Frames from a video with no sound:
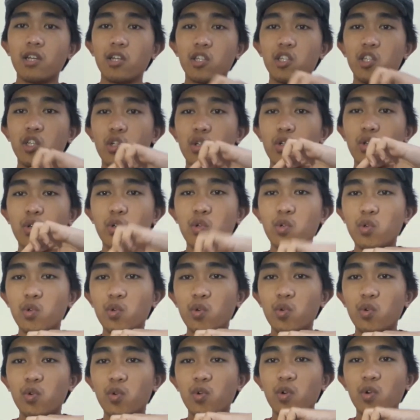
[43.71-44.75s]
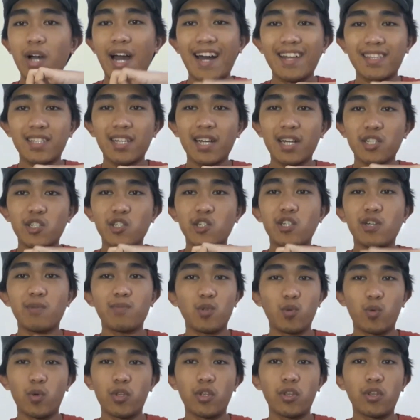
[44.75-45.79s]
You attach
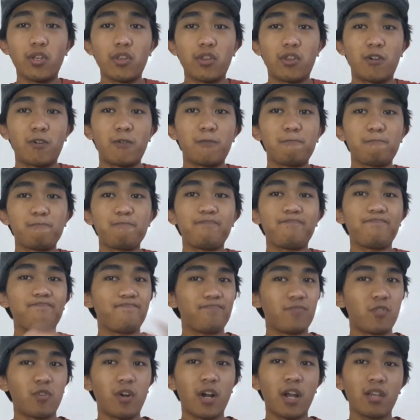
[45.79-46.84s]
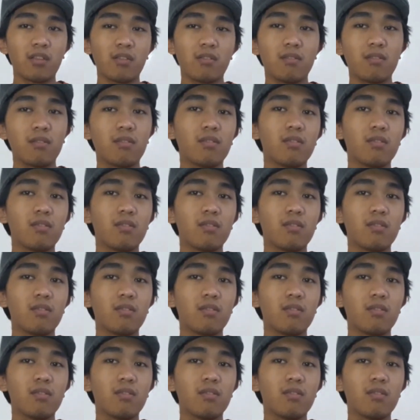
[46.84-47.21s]
them to one another, right?